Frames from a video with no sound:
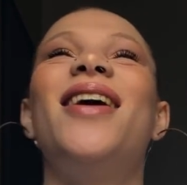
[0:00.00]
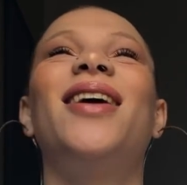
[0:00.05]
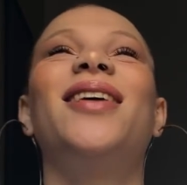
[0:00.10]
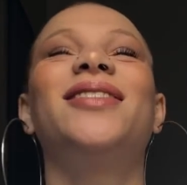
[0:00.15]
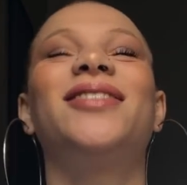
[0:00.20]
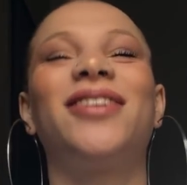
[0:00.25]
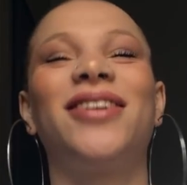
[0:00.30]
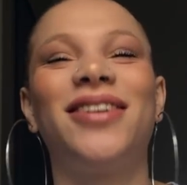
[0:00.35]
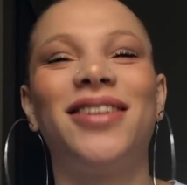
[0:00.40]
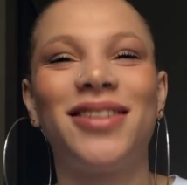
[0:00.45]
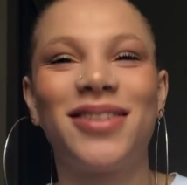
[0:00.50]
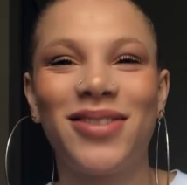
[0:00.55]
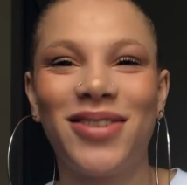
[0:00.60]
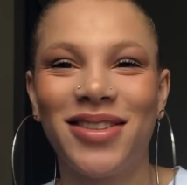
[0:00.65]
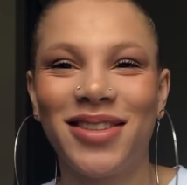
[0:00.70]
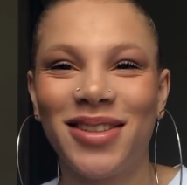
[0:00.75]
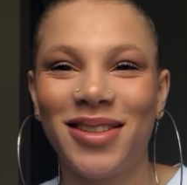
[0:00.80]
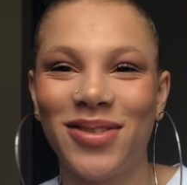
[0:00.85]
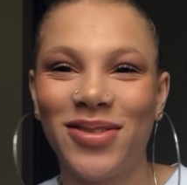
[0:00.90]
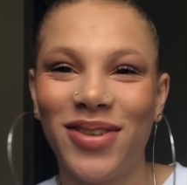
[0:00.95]
oh sorry, this
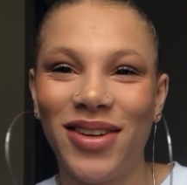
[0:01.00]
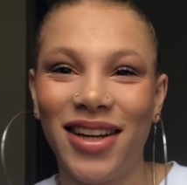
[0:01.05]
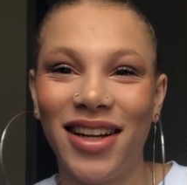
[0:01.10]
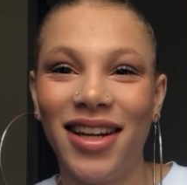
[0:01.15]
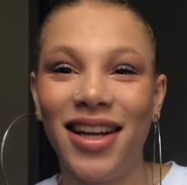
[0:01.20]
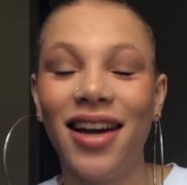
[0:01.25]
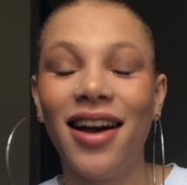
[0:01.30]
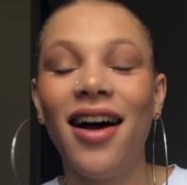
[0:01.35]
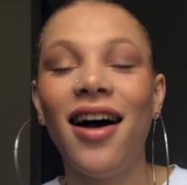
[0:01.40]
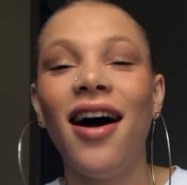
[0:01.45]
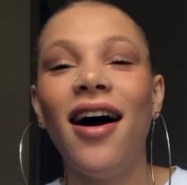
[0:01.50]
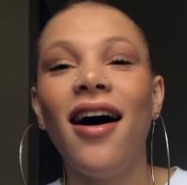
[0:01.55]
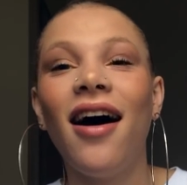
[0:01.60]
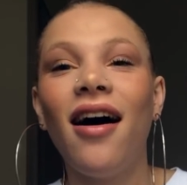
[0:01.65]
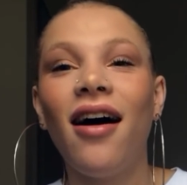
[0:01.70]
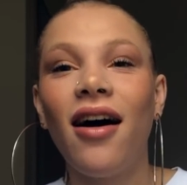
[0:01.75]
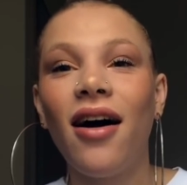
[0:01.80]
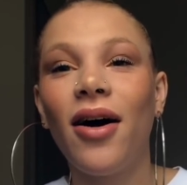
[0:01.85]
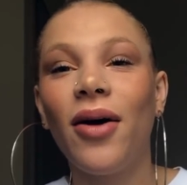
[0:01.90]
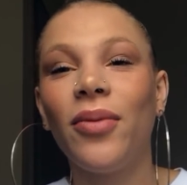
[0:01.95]
question's funny.
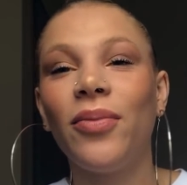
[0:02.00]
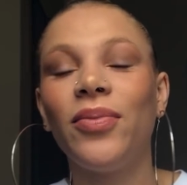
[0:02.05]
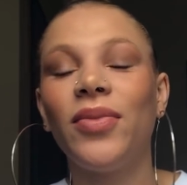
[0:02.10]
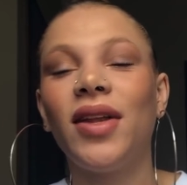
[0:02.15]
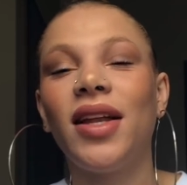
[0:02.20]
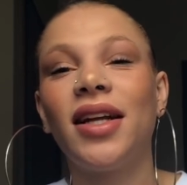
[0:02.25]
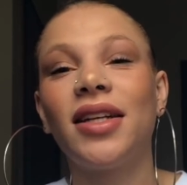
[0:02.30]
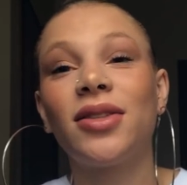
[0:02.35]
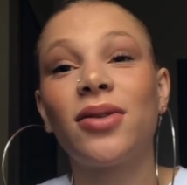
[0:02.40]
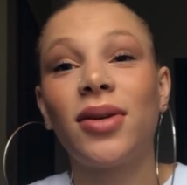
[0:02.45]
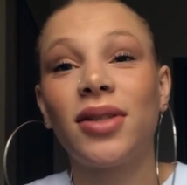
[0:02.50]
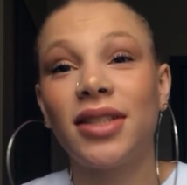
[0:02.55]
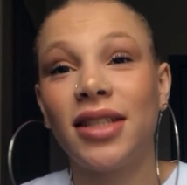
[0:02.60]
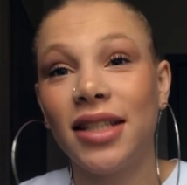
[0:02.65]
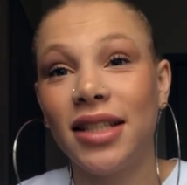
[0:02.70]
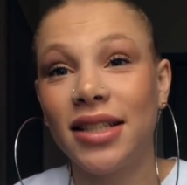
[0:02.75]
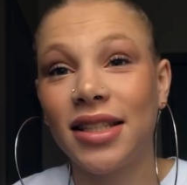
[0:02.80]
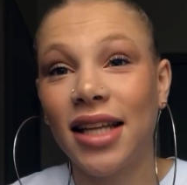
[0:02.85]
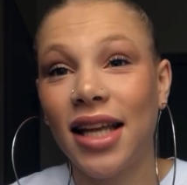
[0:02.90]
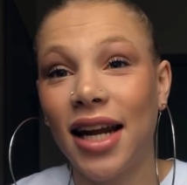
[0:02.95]
The next question
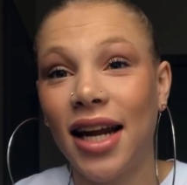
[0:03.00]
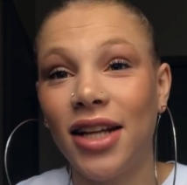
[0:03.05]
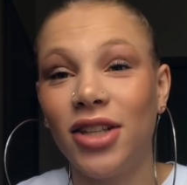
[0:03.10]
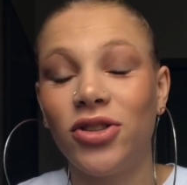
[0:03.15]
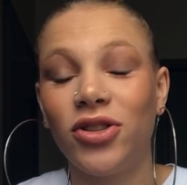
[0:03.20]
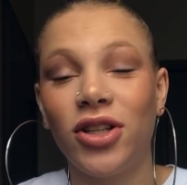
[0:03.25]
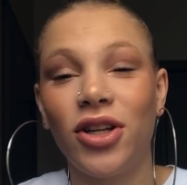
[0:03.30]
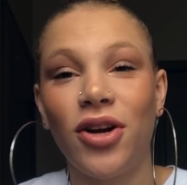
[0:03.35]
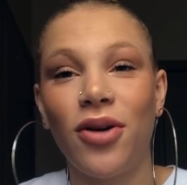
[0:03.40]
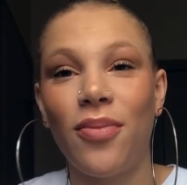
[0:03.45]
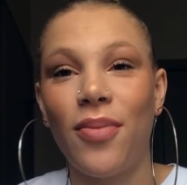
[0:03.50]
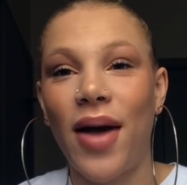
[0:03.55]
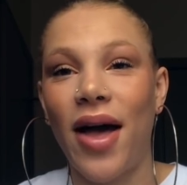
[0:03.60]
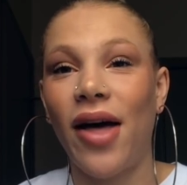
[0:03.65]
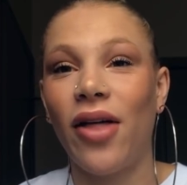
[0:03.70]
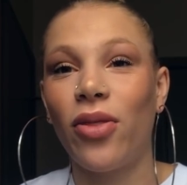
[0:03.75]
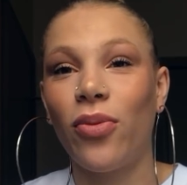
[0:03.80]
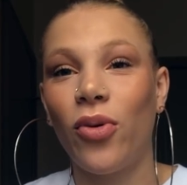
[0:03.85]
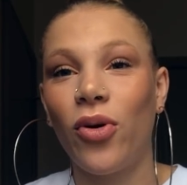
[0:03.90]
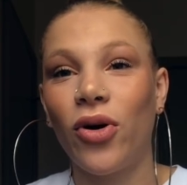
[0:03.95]
is, can I drink your
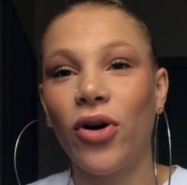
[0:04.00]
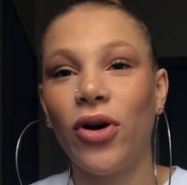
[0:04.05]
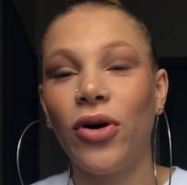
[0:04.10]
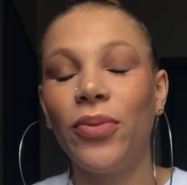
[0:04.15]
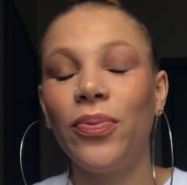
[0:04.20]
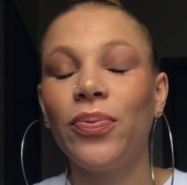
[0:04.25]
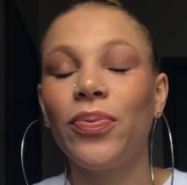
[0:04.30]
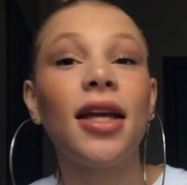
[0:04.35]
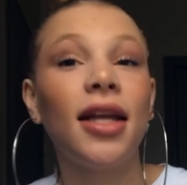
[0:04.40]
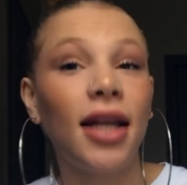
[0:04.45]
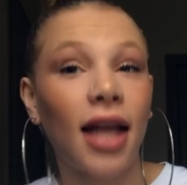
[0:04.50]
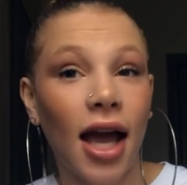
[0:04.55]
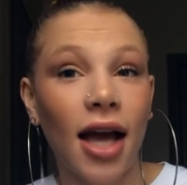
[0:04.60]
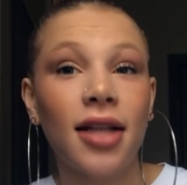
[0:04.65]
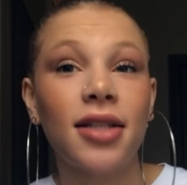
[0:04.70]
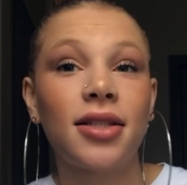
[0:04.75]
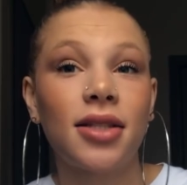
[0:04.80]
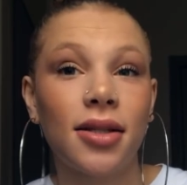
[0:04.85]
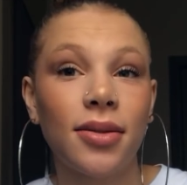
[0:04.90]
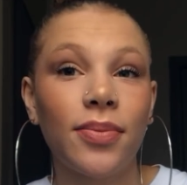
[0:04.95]
bath water?
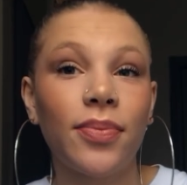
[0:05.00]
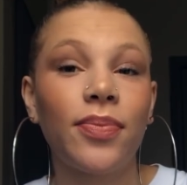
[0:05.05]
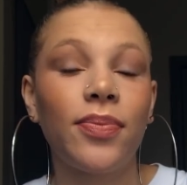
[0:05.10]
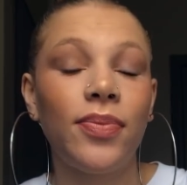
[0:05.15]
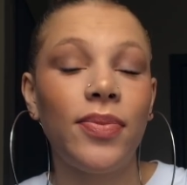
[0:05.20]
Yes.